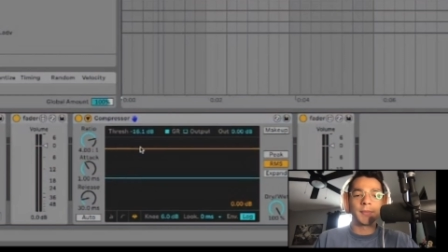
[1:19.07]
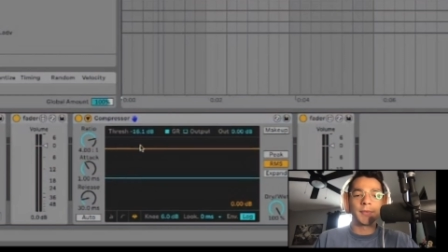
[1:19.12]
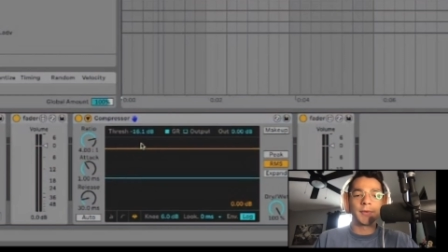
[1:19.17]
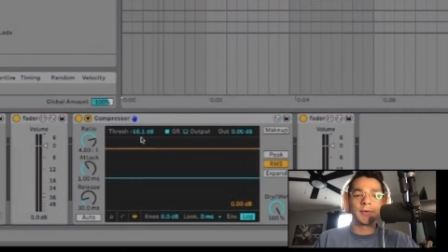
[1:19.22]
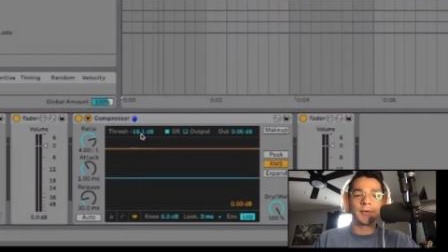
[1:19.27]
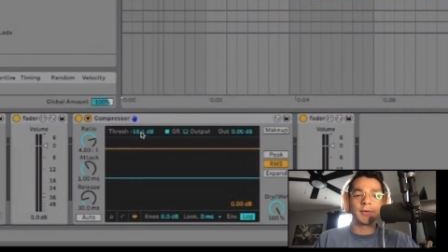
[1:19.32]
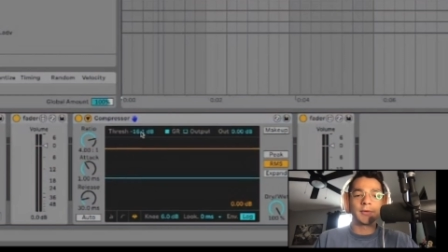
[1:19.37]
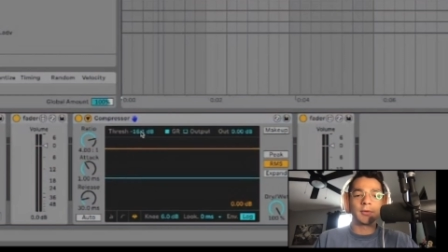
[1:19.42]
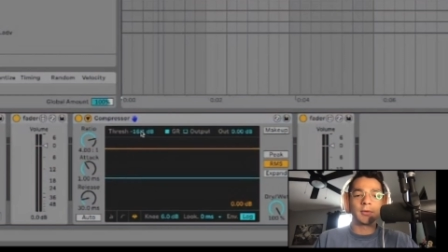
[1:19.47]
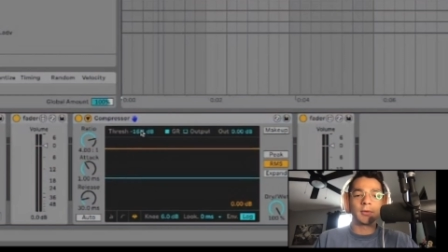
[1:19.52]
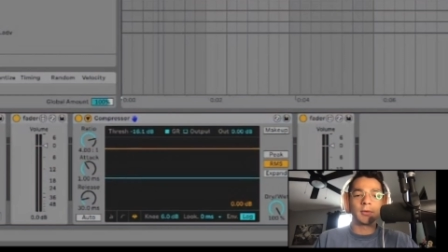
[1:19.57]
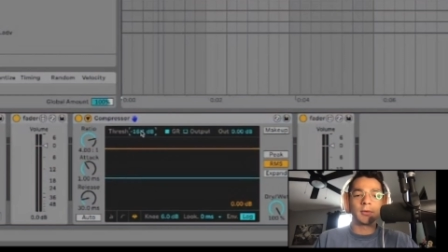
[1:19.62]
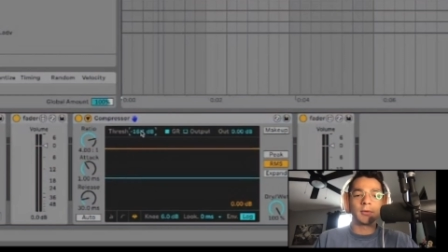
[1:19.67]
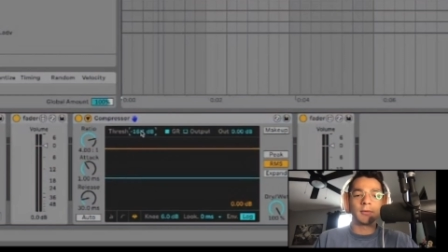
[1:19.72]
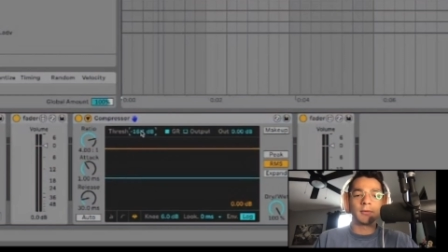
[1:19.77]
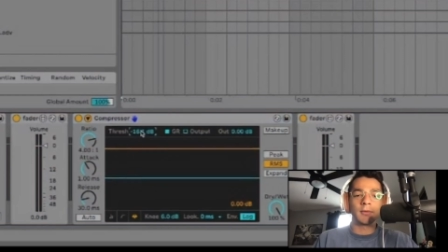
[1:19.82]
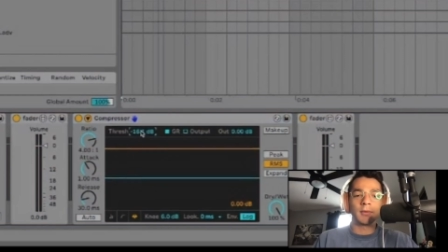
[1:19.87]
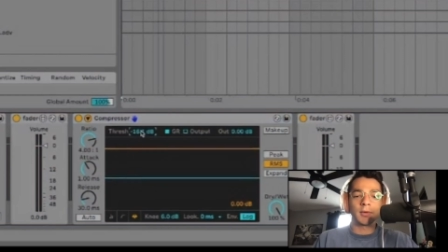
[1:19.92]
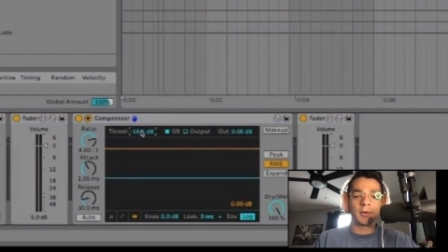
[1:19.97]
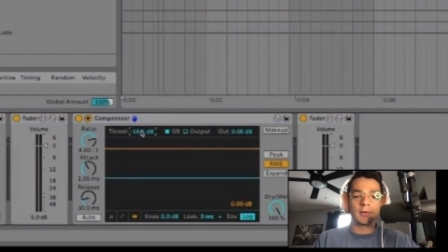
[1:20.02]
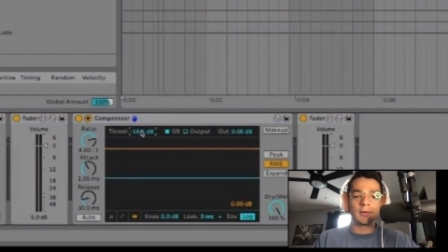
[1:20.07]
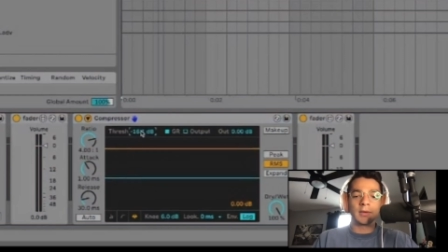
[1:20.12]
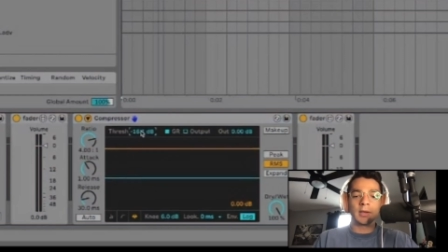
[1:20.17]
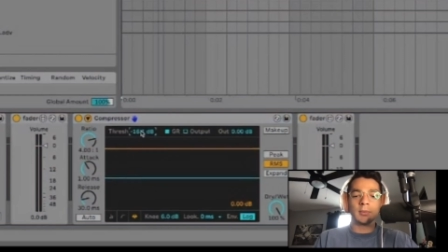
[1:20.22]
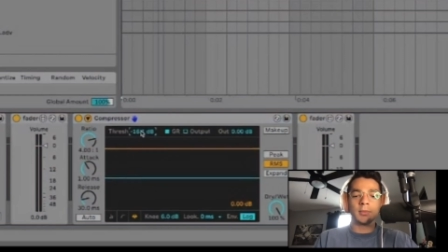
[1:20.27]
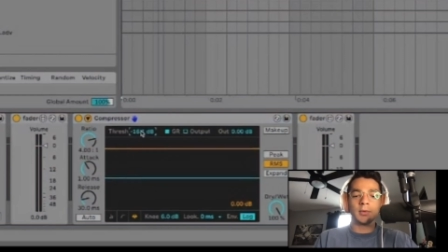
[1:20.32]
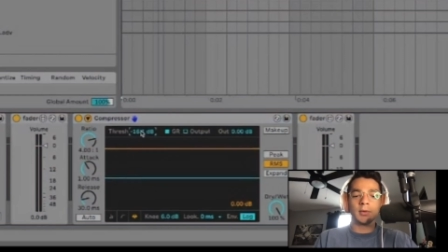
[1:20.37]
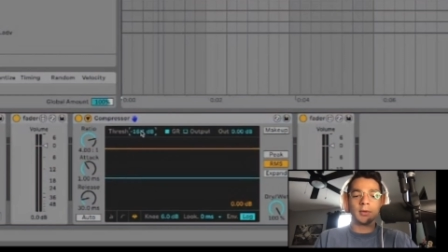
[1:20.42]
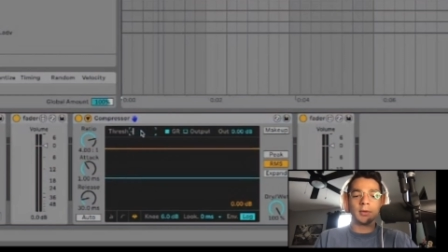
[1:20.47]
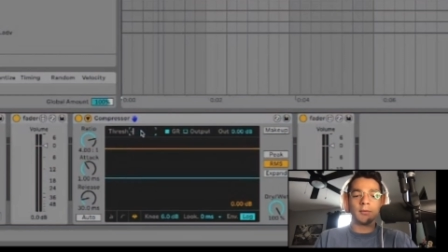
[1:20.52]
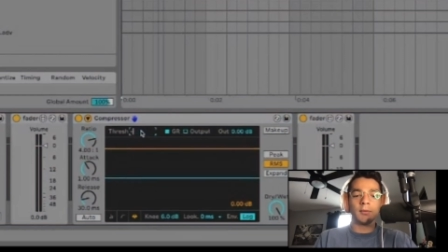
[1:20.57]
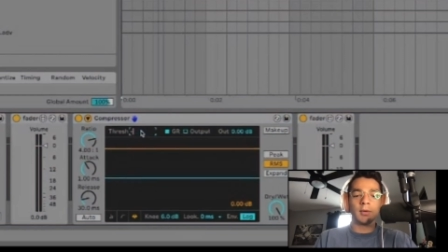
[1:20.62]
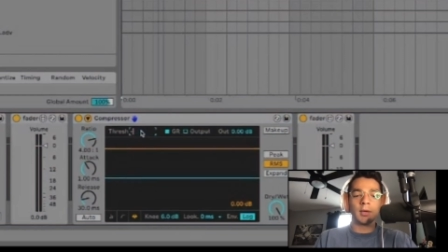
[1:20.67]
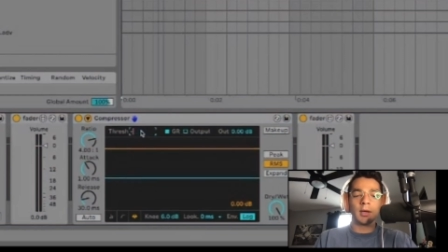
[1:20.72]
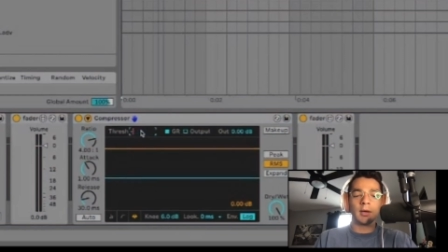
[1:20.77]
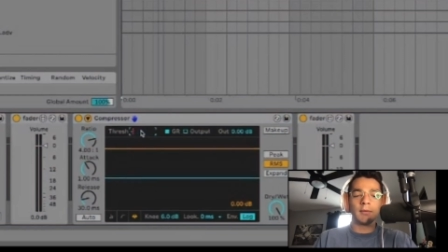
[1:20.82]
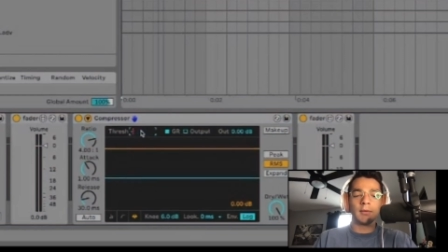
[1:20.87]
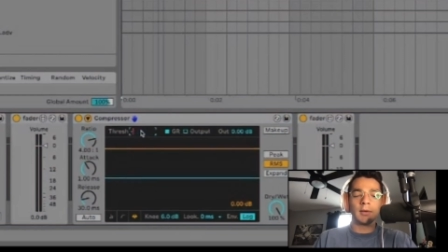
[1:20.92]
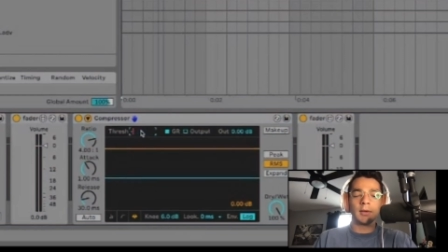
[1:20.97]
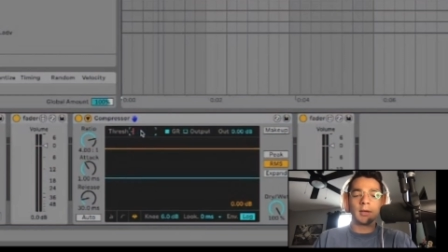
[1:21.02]
So for example, if we
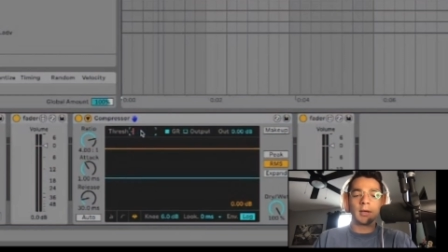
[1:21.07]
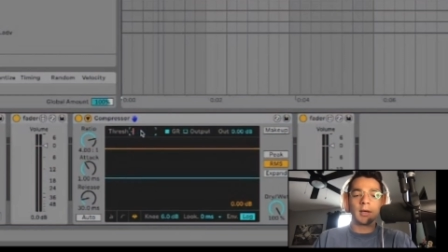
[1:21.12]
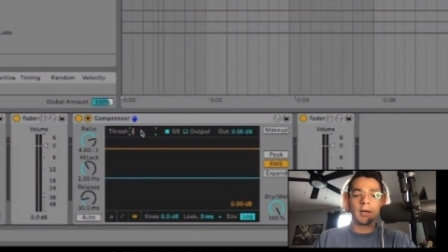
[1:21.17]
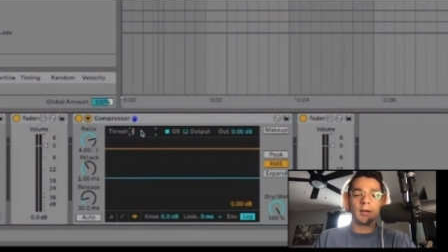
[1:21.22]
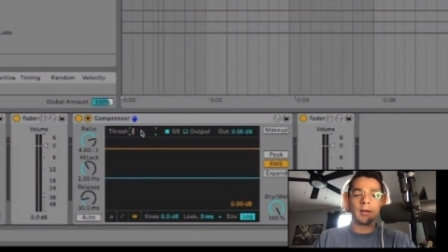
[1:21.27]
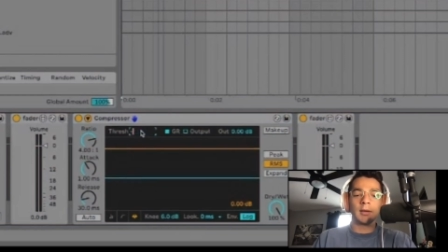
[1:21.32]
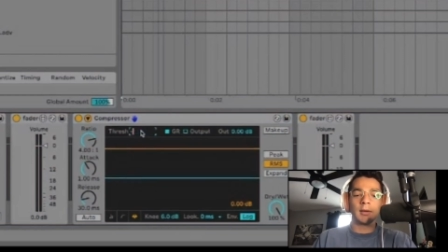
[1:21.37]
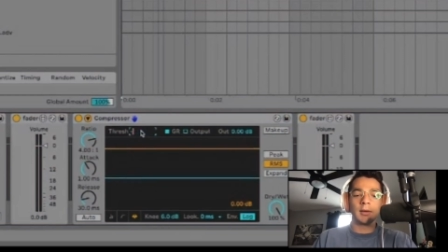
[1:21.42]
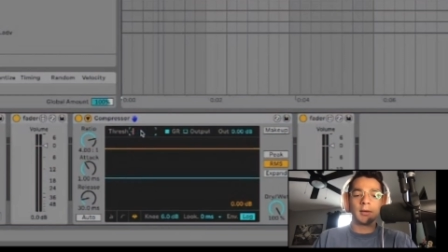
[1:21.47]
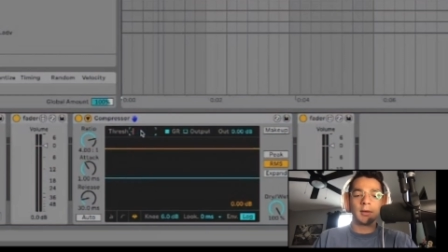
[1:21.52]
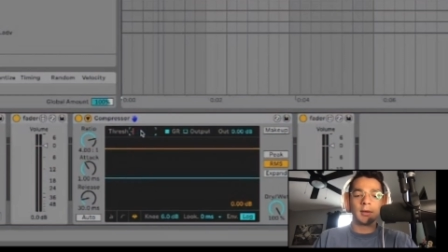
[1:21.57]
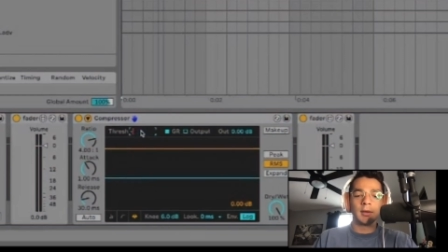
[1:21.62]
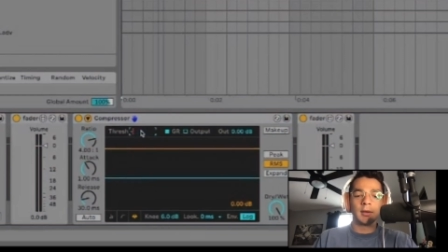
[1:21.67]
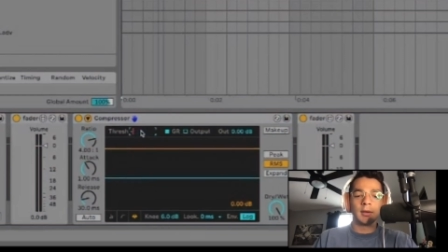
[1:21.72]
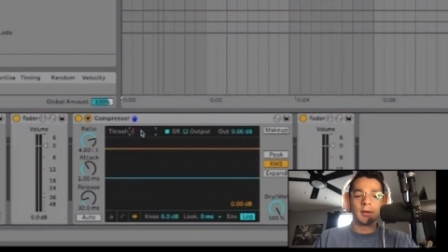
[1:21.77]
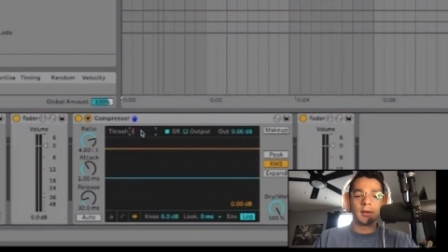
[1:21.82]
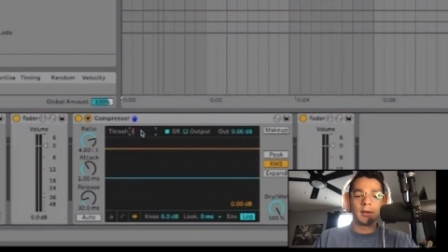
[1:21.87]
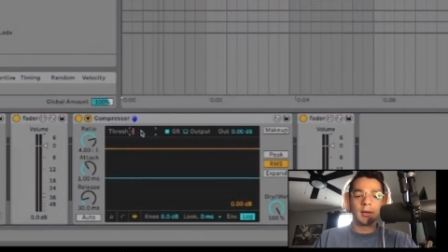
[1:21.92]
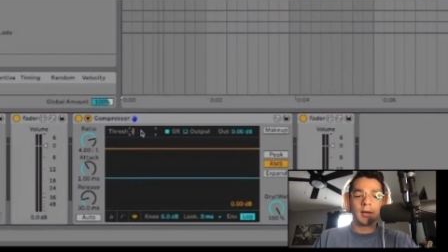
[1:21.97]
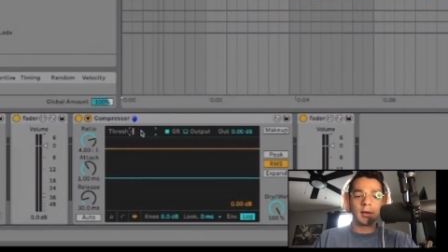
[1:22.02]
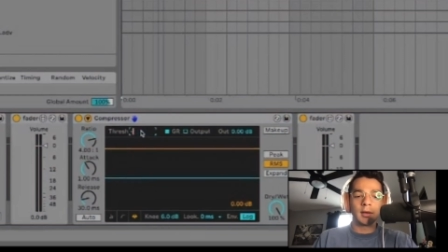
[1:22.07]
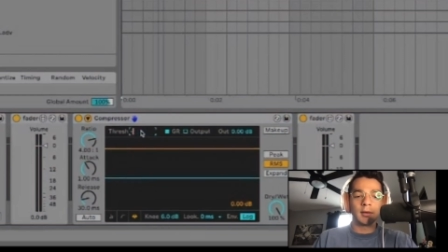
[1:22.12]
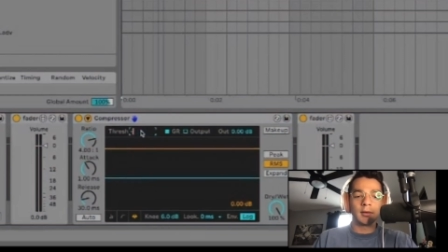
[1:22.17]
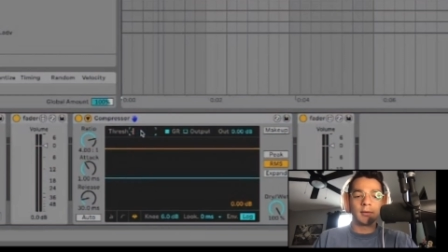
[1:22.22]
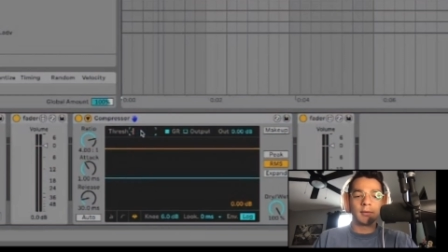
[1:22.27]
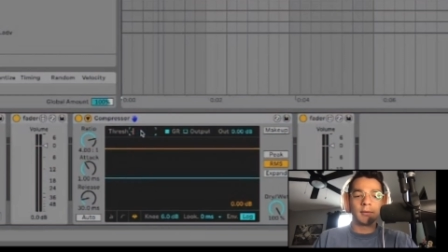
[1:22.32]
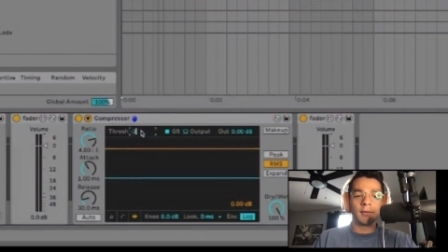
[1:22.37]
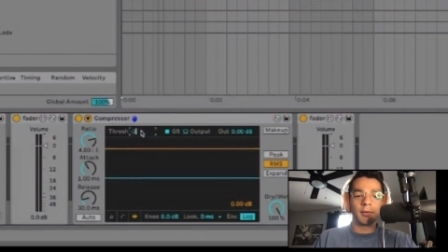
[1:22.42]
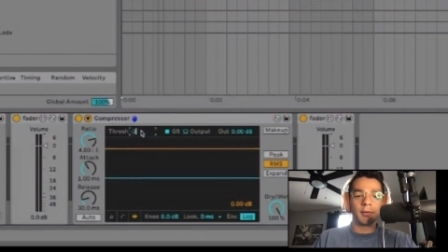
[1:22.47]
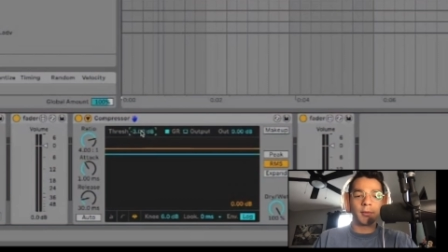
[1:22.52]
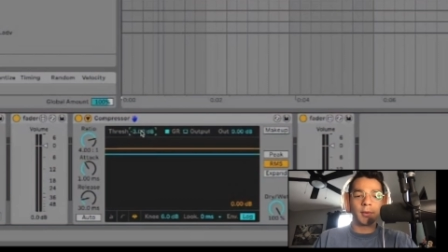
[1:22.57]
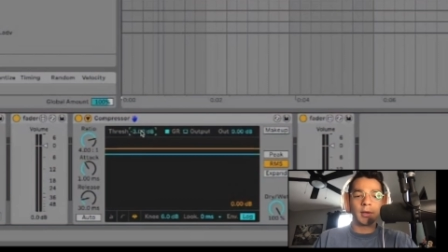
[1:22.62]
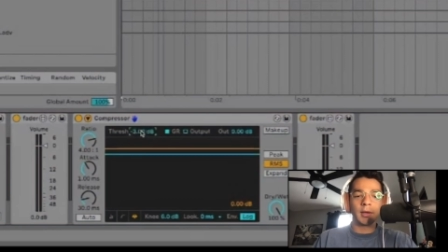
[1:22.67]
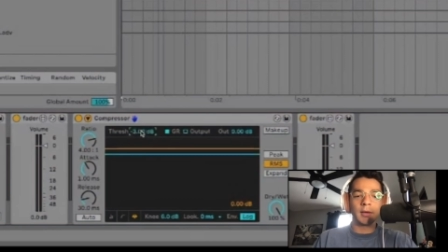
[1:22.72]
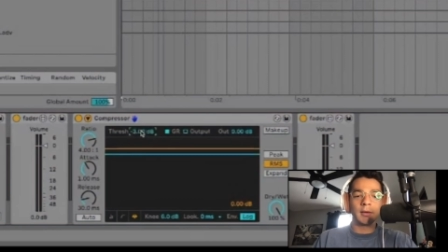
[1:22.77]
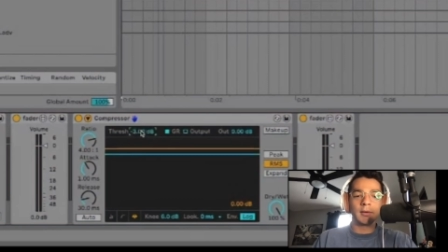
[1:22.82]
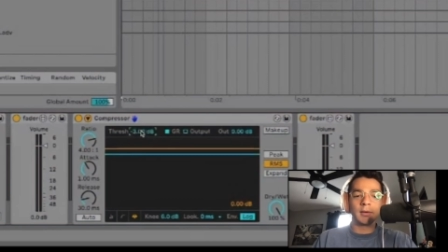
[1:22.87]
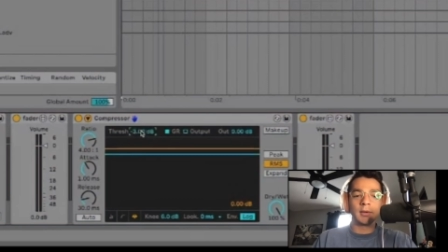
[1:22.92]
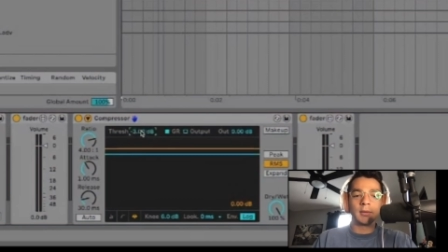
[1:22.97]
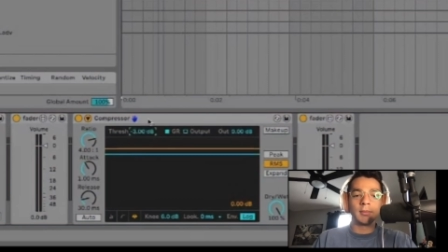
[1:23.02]
have it at
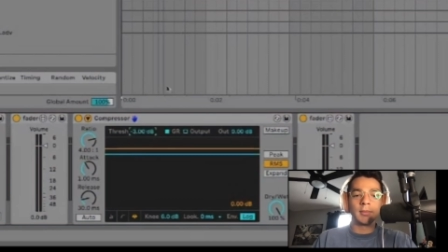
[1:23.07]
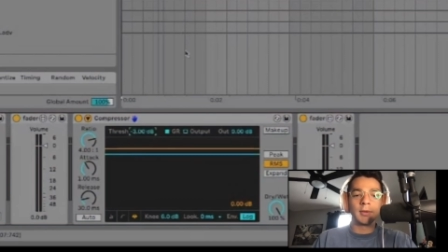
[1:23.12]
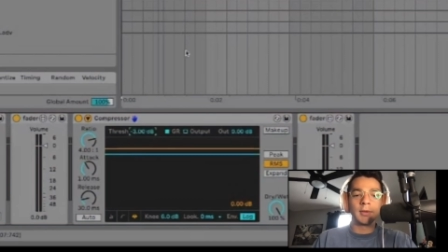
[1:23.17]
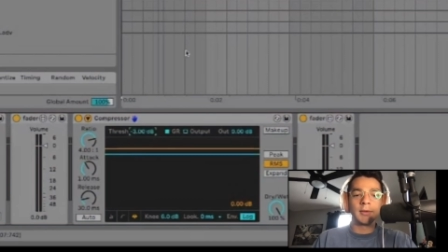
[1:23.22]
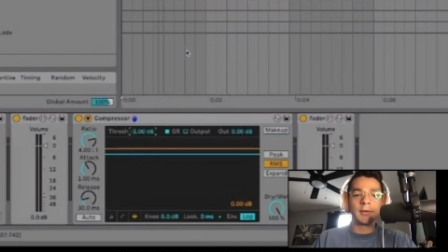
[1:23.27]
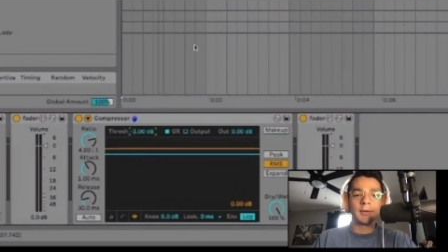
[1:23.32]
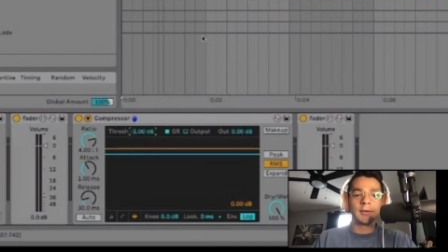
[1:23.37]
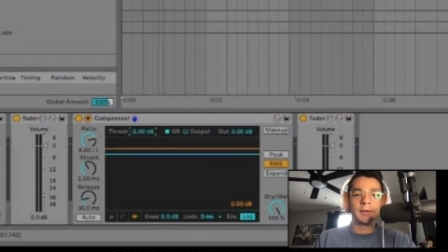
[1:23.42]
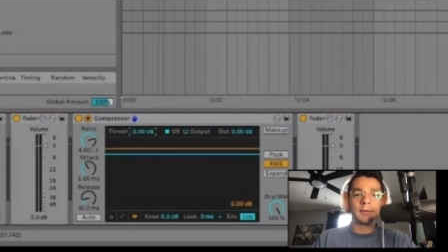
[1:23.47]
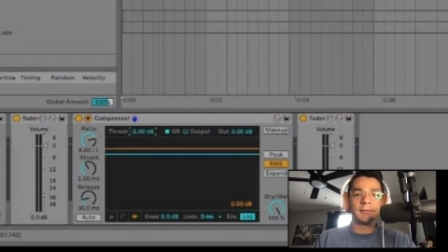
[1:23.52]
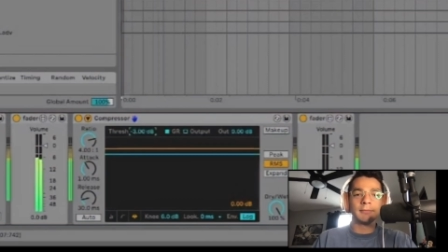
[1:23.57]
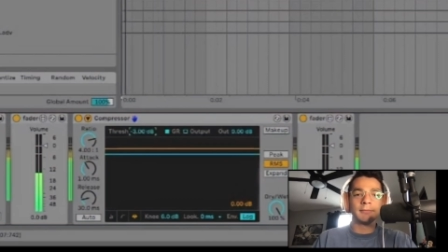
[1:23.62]
-3 dBs,